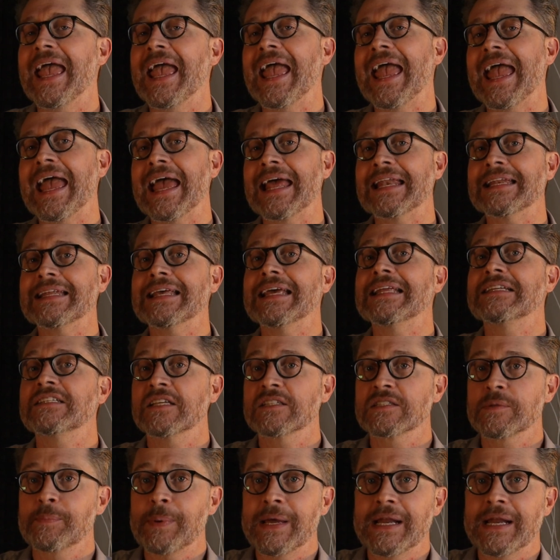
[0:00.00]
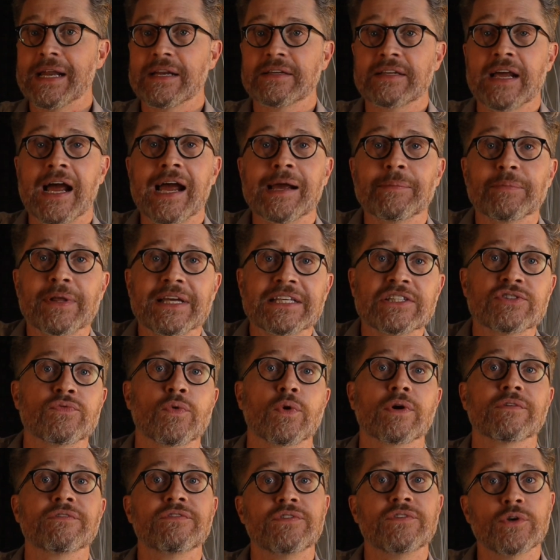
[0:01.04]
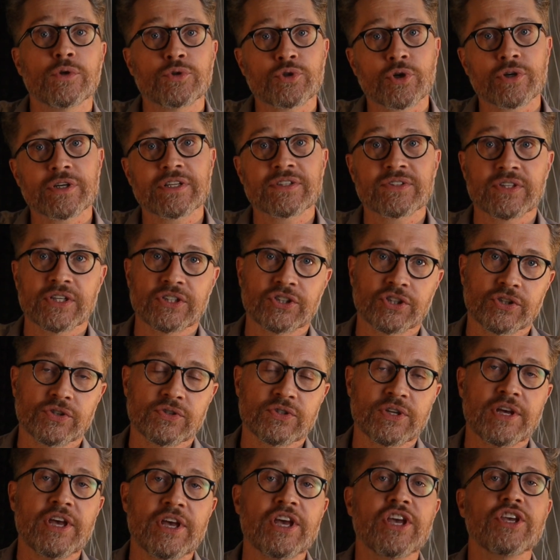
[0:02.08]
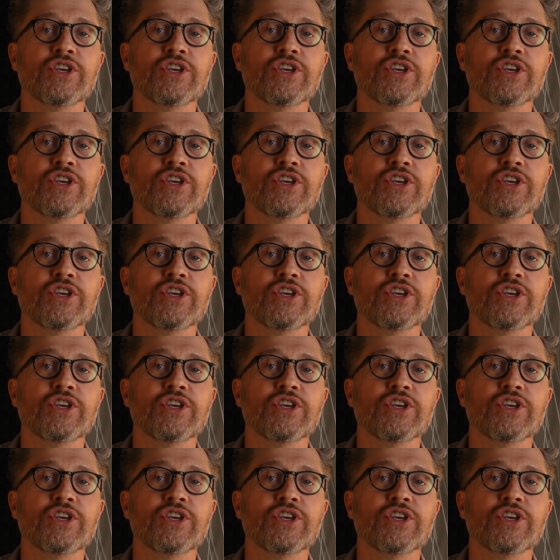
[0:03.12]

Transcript: and anticipated timelines for future decisions,